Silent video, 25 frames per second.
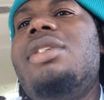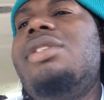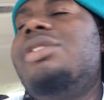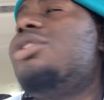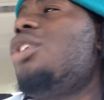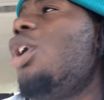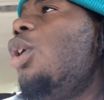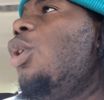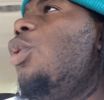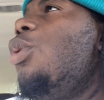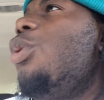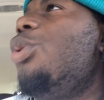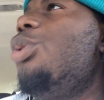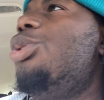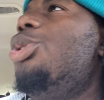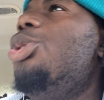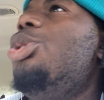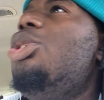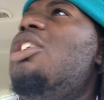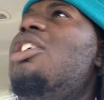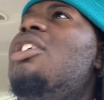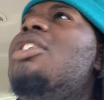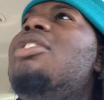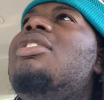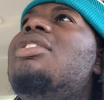So
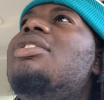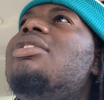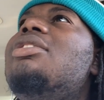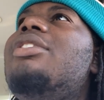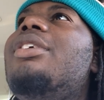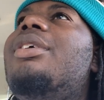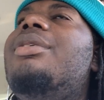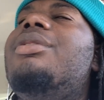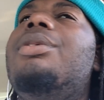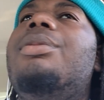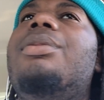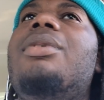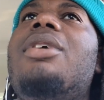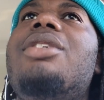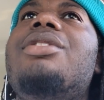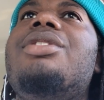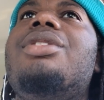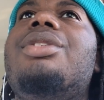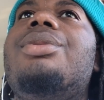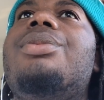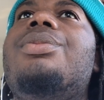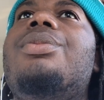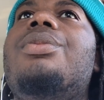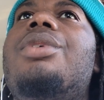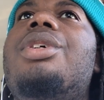you leave this
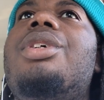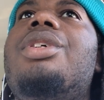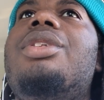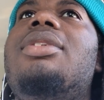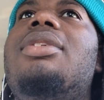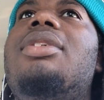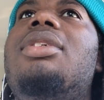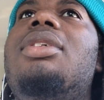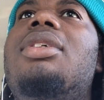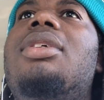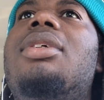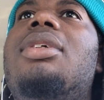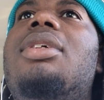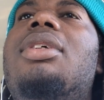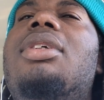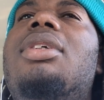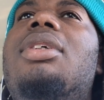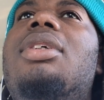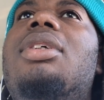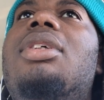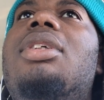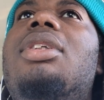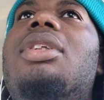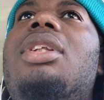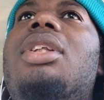generation with
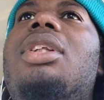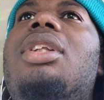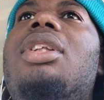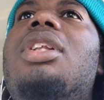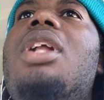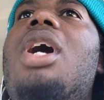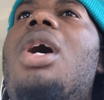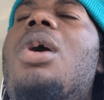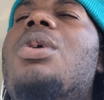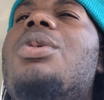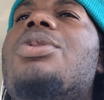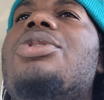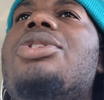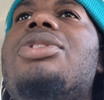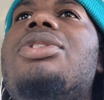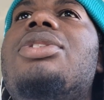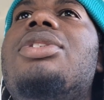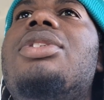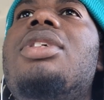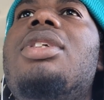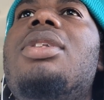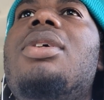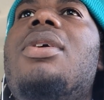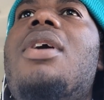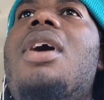lost,
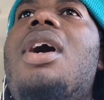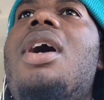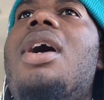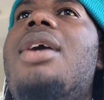they don't